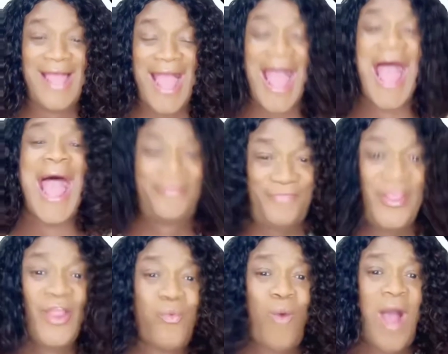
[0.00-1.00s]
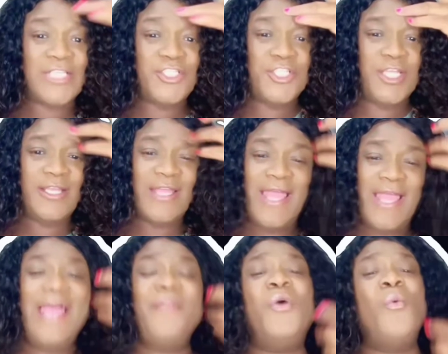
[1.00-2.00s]
They're watching.
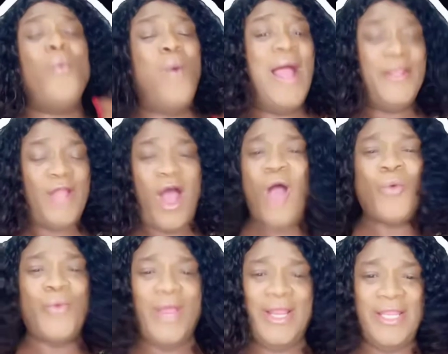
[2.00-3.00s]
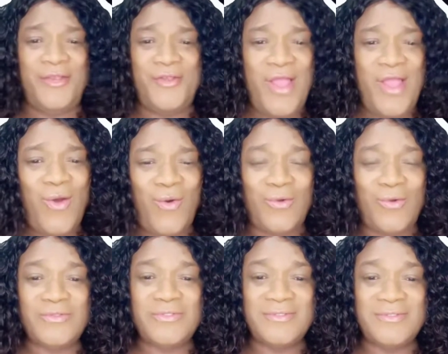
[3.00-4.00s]
And the one already
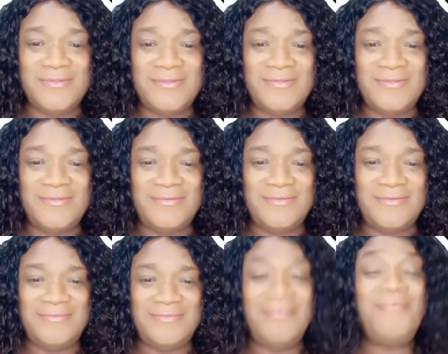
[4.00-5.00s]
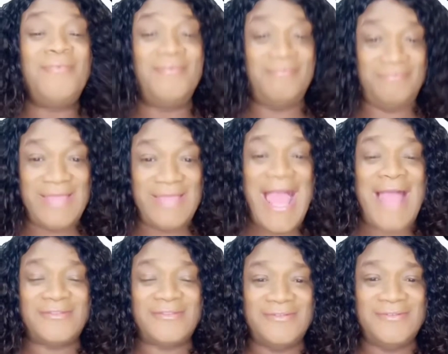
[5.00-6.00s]
knows that
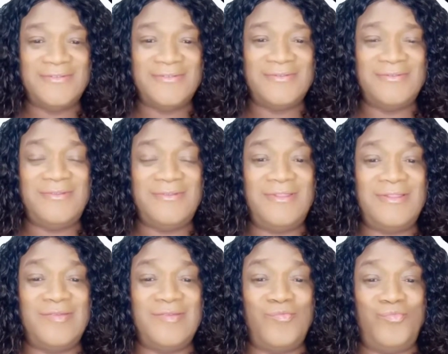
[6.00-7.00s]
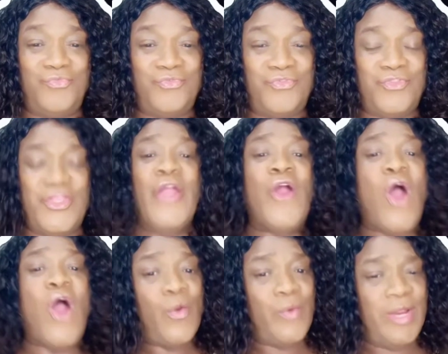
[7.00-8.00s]
they're
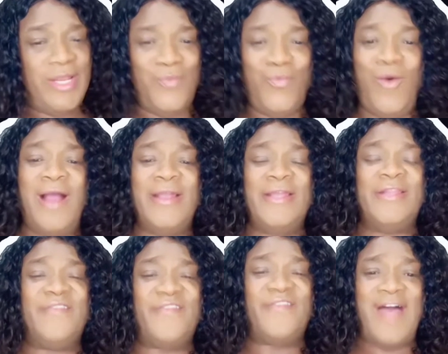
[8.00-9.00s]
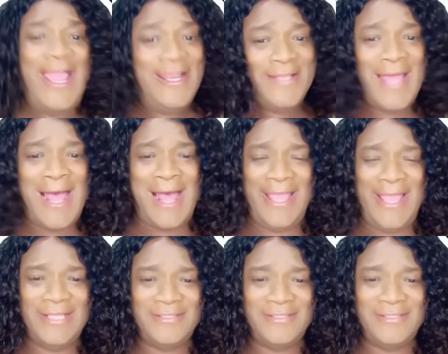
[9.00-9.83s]
already walking a fine line.